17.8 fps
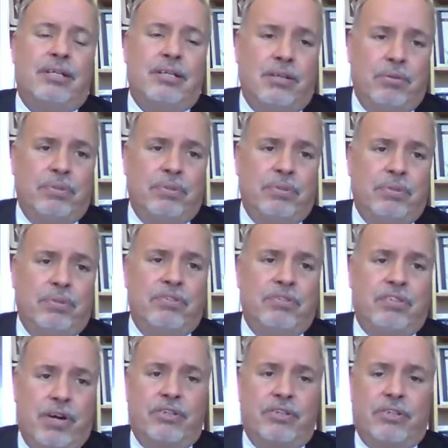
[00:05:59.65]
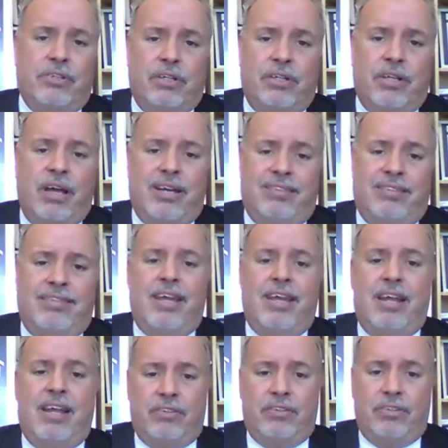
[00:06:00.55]
Can you please direct your client
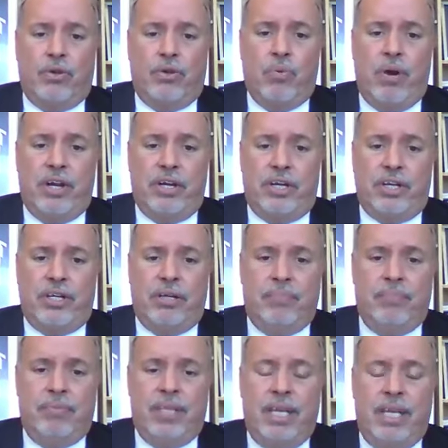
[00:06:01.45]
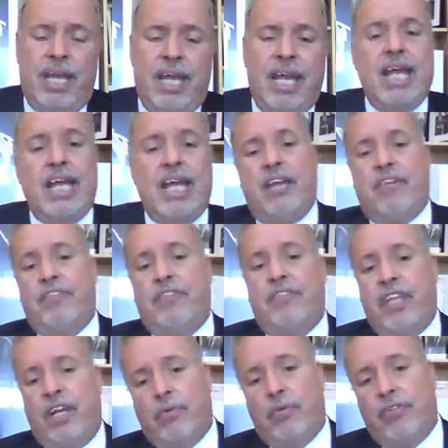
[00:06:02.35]
to answer the question? If they